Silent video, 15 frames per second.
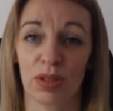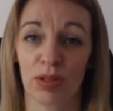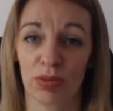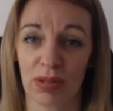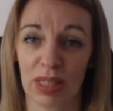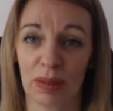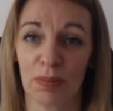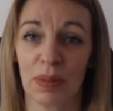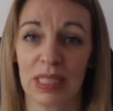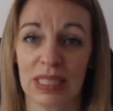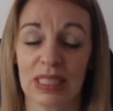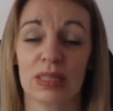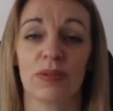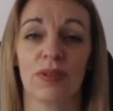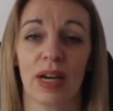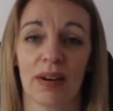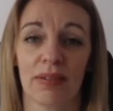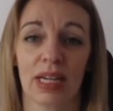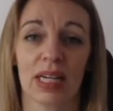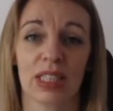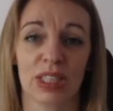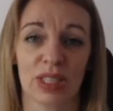three beaded
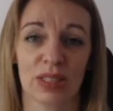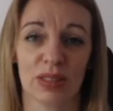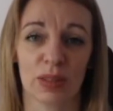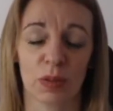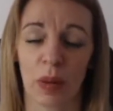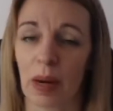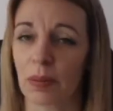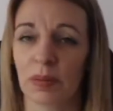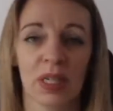variations as well.